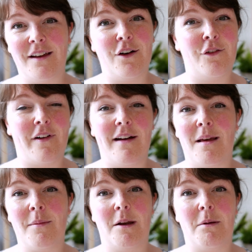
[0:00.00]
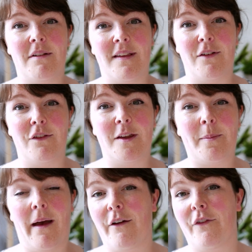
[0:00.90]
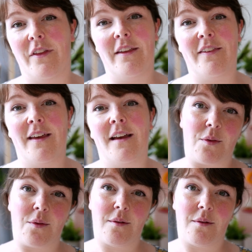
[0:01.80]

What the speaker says: On Friday I'm going to be receiving feedback for this thing.